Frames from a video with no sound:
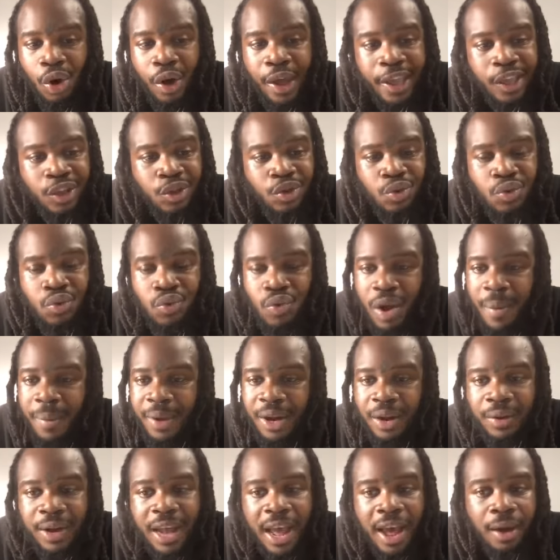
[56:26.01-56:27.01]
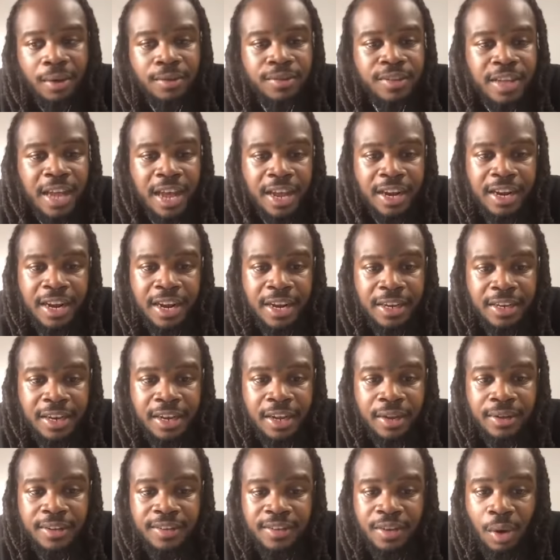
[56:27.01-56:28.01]
and you rub it on the outside of that
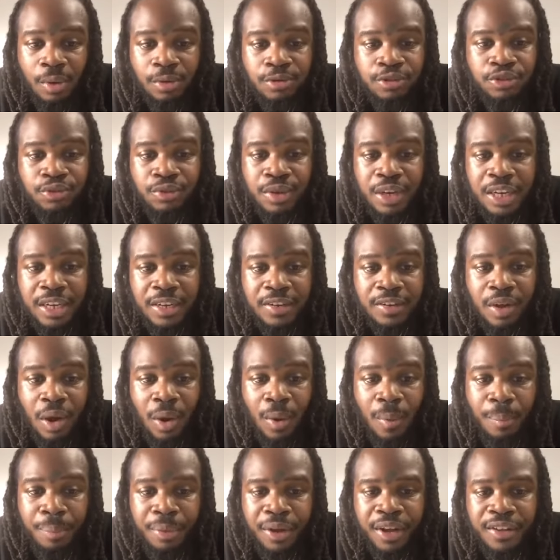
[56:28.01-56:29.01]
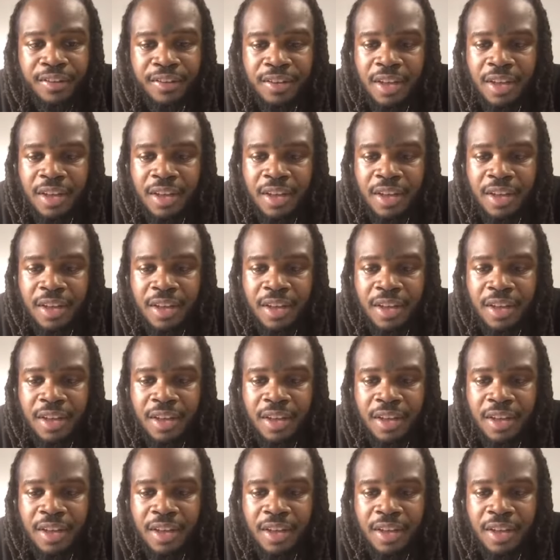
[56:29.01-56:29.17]
deal. It's gonna shrink and it's gonna bust.